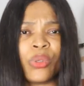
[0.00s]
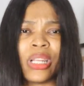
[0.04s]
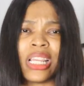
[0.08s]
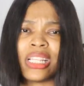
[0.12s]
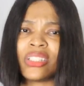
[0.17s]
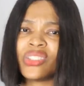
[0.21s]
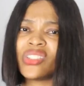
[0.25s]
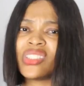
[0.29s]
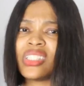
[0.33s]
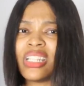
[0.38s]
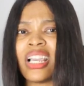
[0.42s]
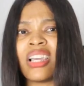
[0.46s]

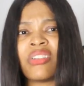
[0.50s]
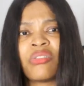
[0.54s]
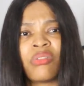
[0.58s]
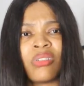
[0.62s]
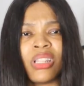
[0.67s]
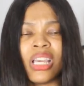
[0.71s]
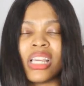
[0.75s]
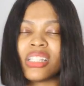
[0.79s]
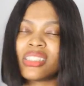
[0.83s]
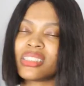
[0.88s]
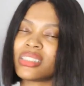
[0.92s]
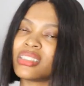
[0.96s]
Like, just let her know
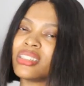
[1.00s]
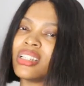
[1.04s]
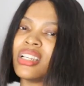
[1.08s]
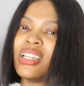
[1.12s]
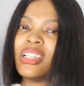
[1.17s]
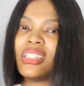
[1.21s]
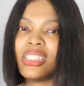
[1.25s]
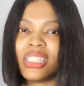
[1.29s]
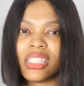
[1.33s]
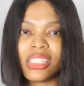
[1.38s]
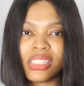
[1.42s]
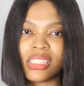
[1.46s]
that
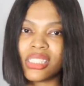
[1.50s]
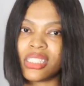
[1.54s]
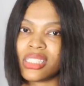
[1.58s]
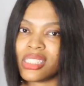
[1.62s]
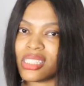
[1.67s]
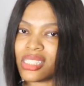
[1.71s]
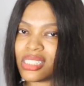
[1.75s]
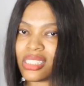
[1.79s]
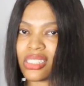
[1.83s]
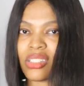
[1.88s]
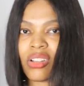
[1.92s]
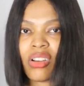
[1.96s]
this
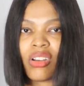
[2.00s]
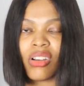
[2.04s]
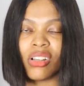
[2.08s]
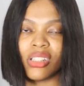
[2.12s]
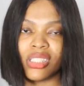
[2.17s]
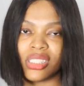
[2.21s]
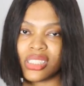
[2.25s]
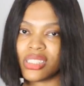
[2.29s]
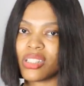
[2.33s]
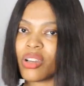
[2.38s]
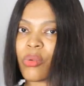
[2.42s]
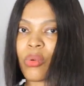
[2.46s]
thing, it's not
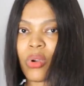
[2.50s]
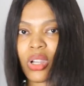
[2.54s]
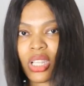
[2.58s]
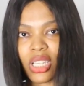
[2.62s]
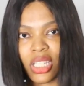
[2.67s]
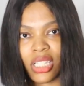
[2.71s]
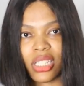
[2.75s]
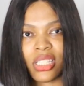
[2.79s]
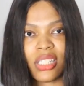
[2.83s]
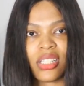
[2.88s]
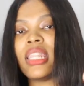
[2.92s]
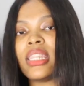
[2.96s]

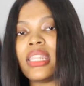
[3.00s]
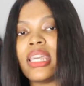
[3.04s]
working.